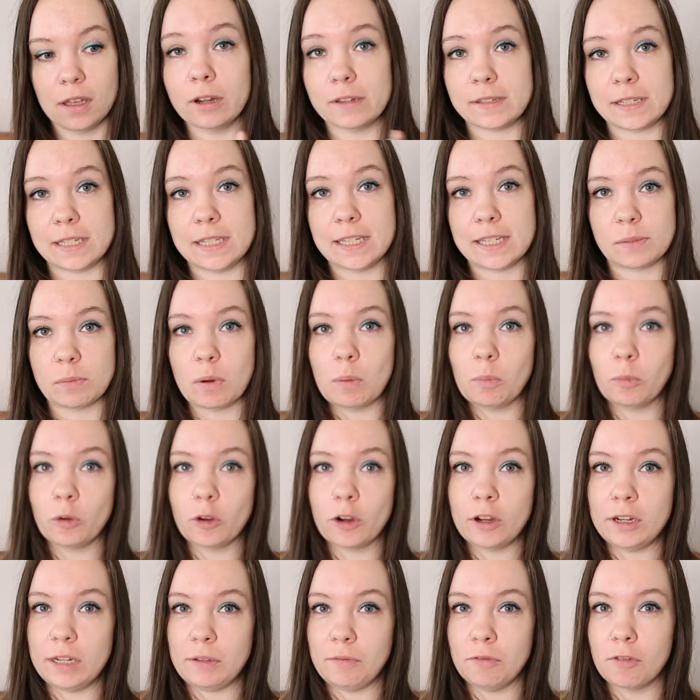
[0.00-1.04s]
whereas in this one
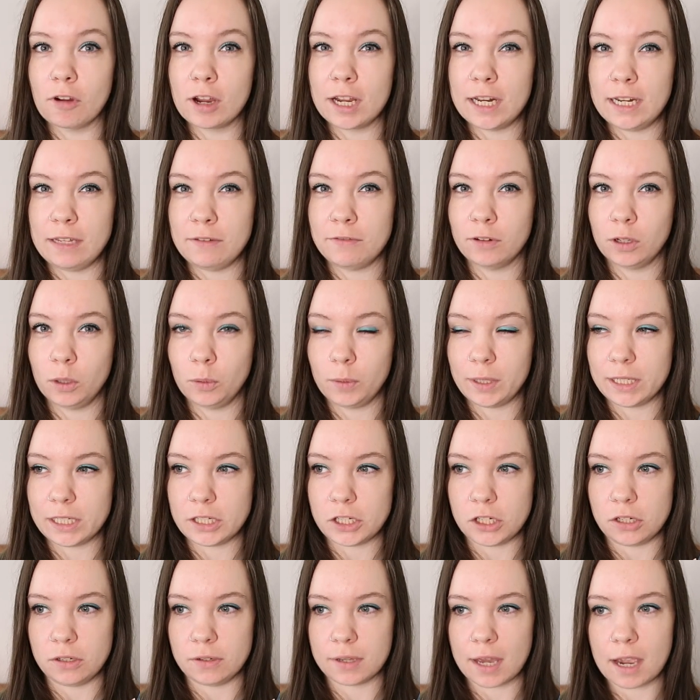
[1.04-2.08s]
we're only really
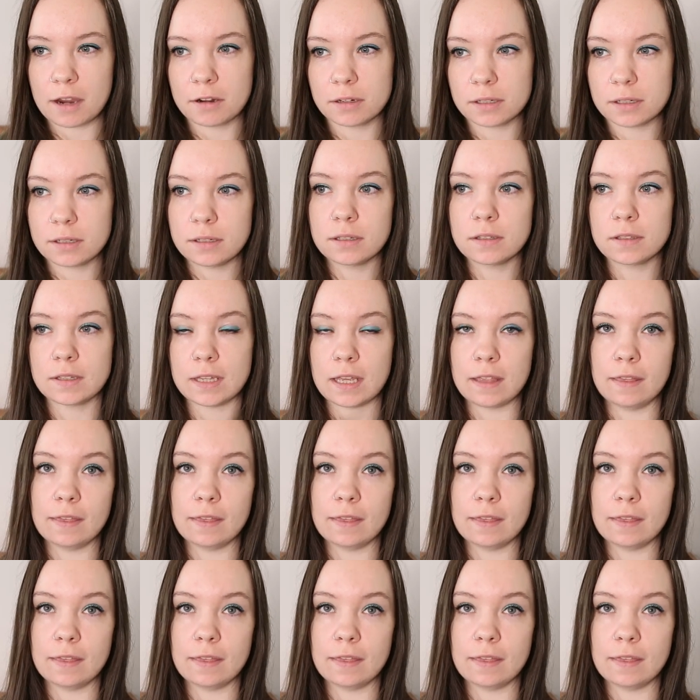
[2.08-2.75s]
following 2 characters.